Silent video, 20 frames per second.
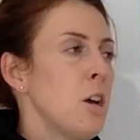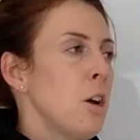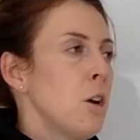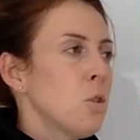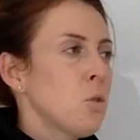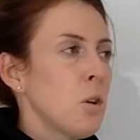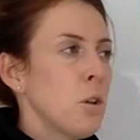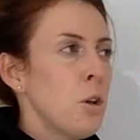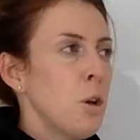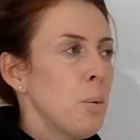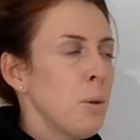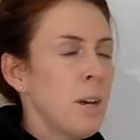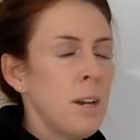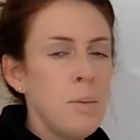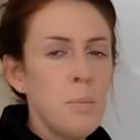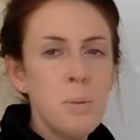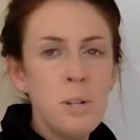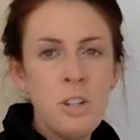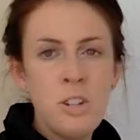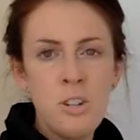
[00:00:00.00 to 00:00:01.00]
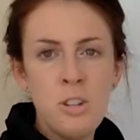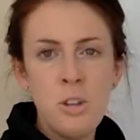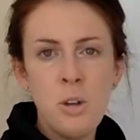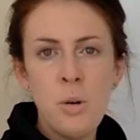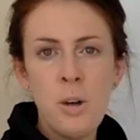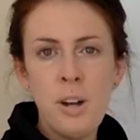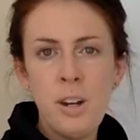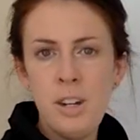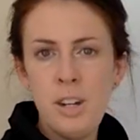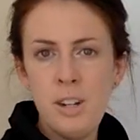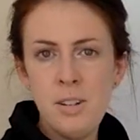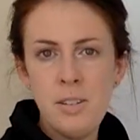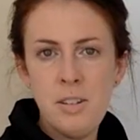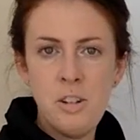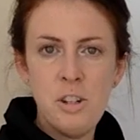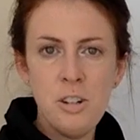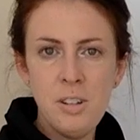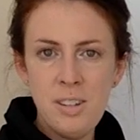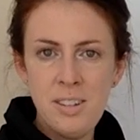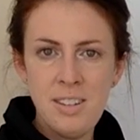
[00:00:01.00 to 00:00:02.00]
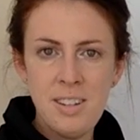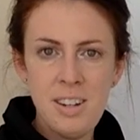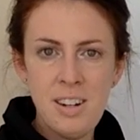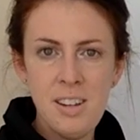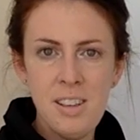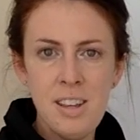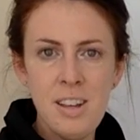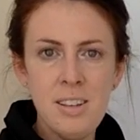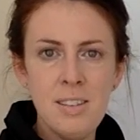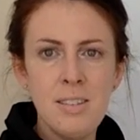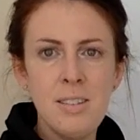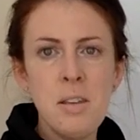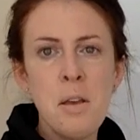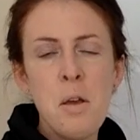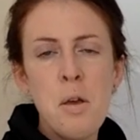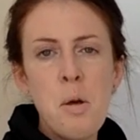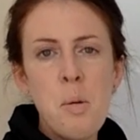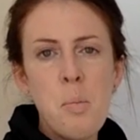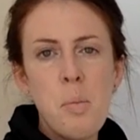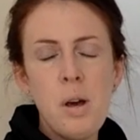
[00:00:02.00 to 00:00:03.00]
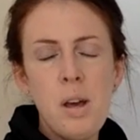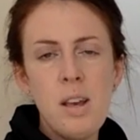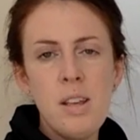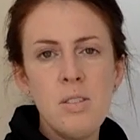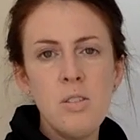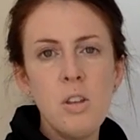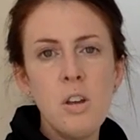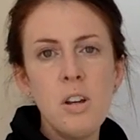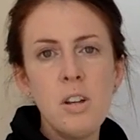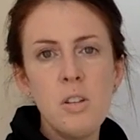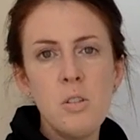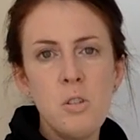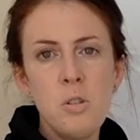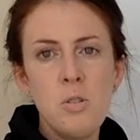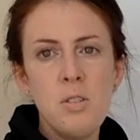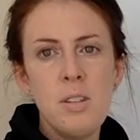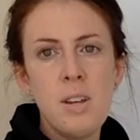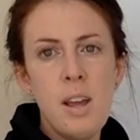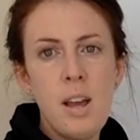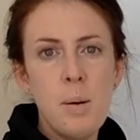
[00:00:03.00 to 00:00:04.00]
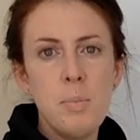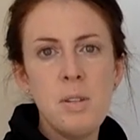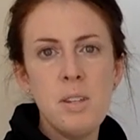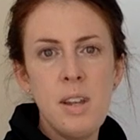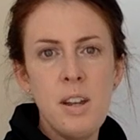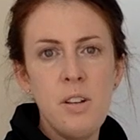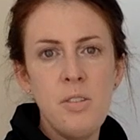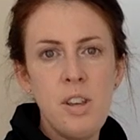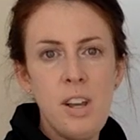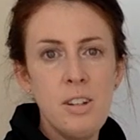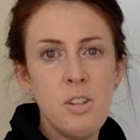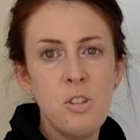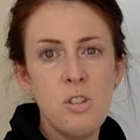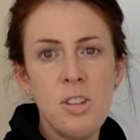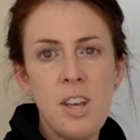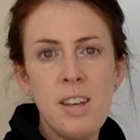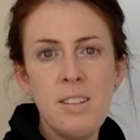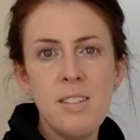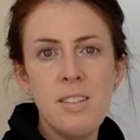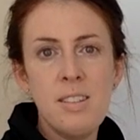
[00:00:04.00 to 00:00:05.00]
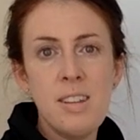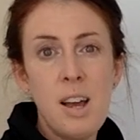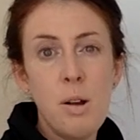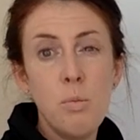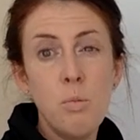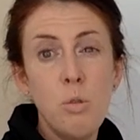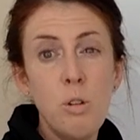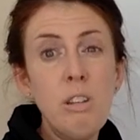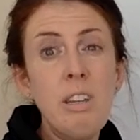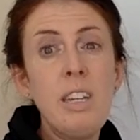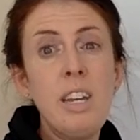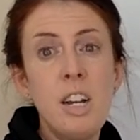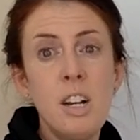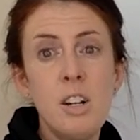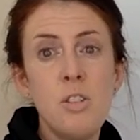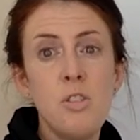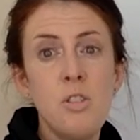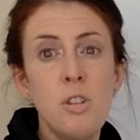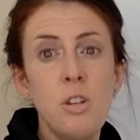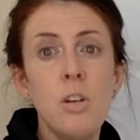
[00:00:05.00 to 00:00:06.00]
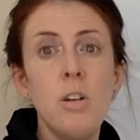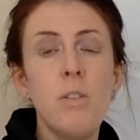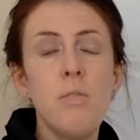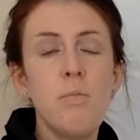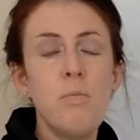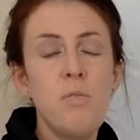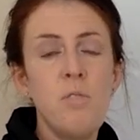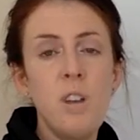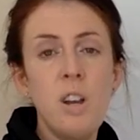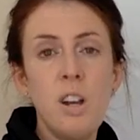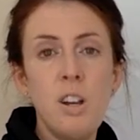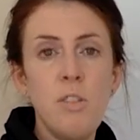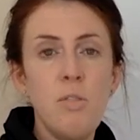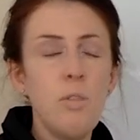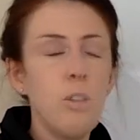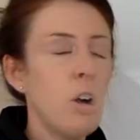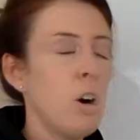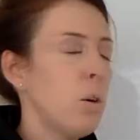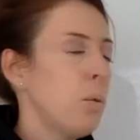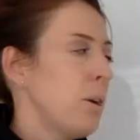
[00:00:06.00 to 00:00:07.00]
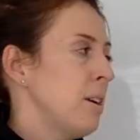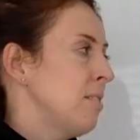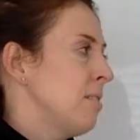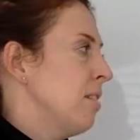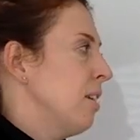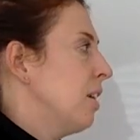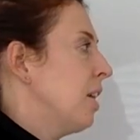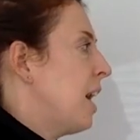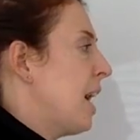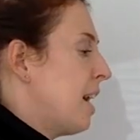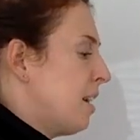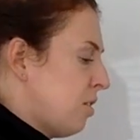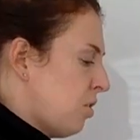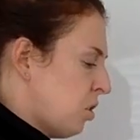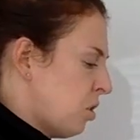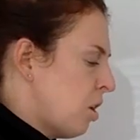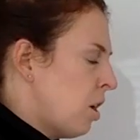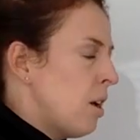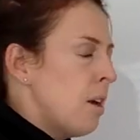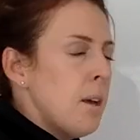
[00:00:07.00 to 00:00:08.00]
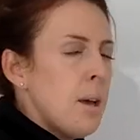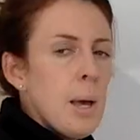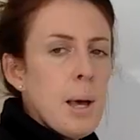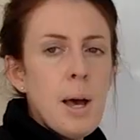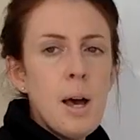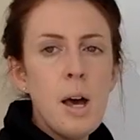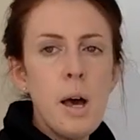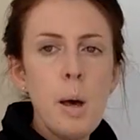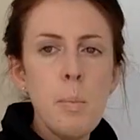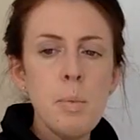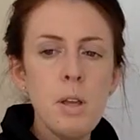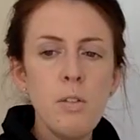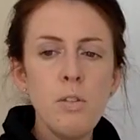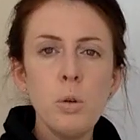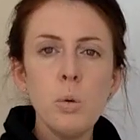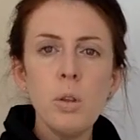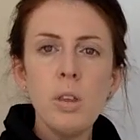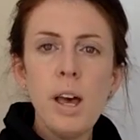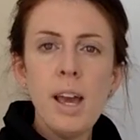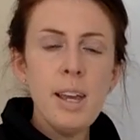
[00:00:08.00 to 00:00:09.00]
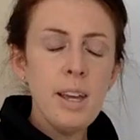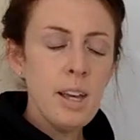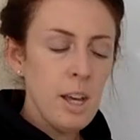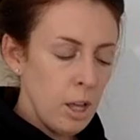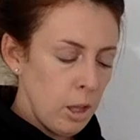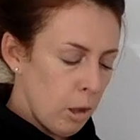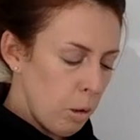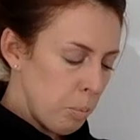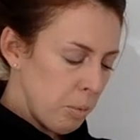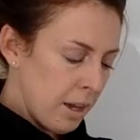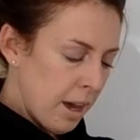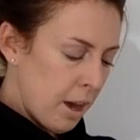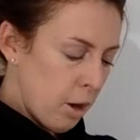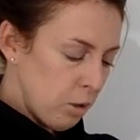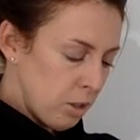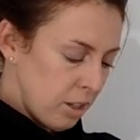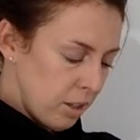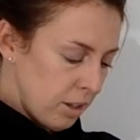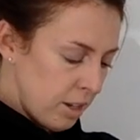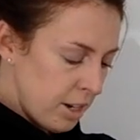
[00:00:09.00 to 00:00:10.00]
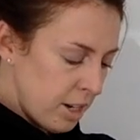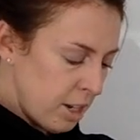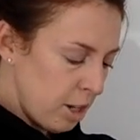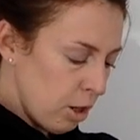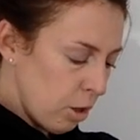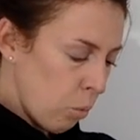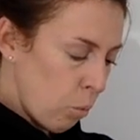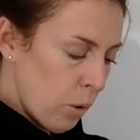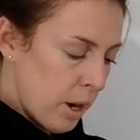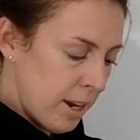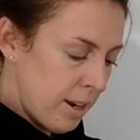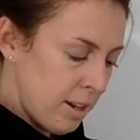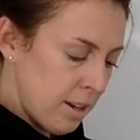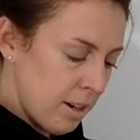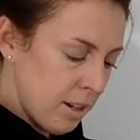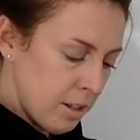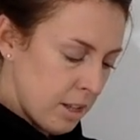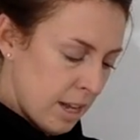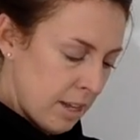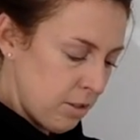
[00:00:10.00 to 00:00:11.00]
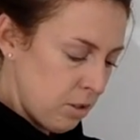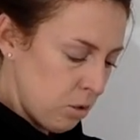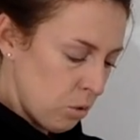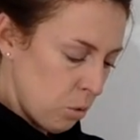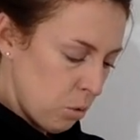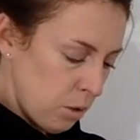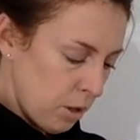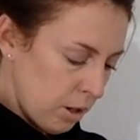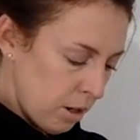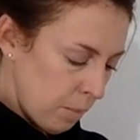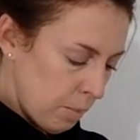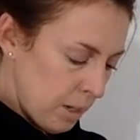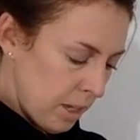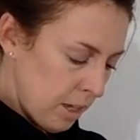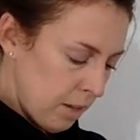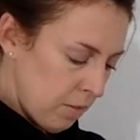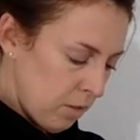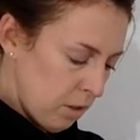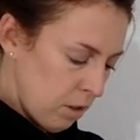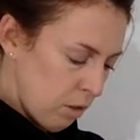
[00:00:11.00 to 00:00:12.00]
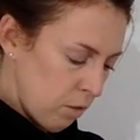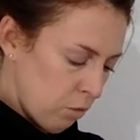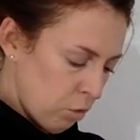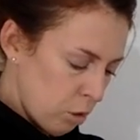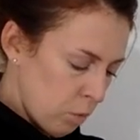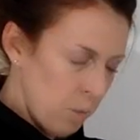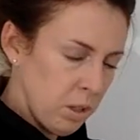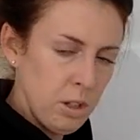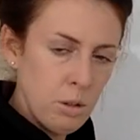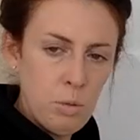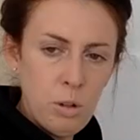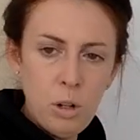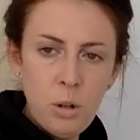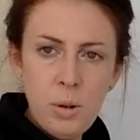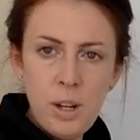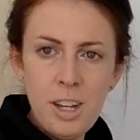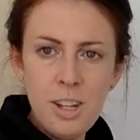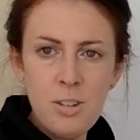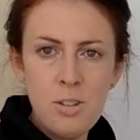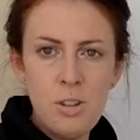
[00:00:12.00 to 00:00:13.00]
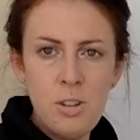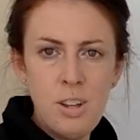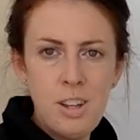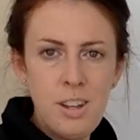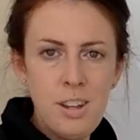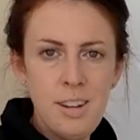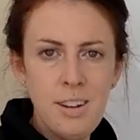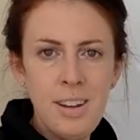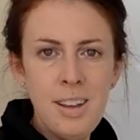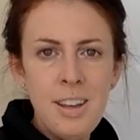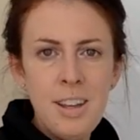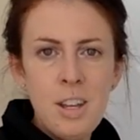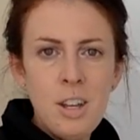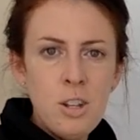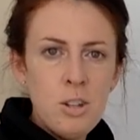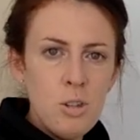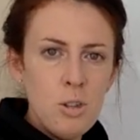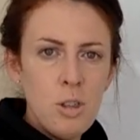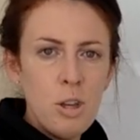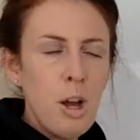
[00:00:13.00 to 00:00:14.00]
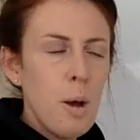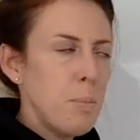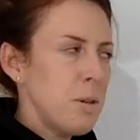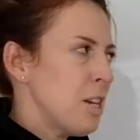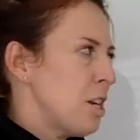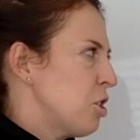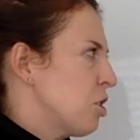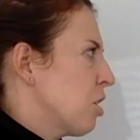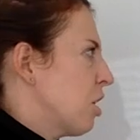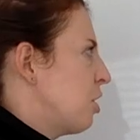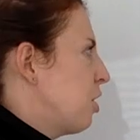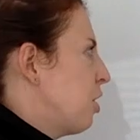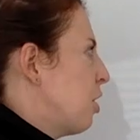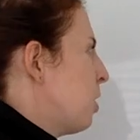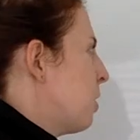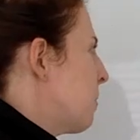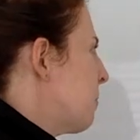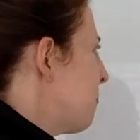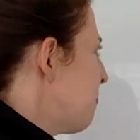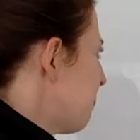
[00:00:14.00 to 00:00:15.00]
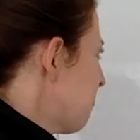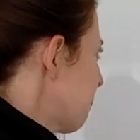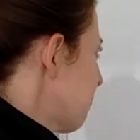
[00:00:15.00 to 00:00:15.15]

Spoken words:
So I know I'm kind of preaching to the choir here since you're listening to this, but as long as you stay up to date on the exercises, that really carries you a very long ways in the class. If you would like help calculating your weighted class score, I'm going to give you the formula real quick so you can do the computation on your own.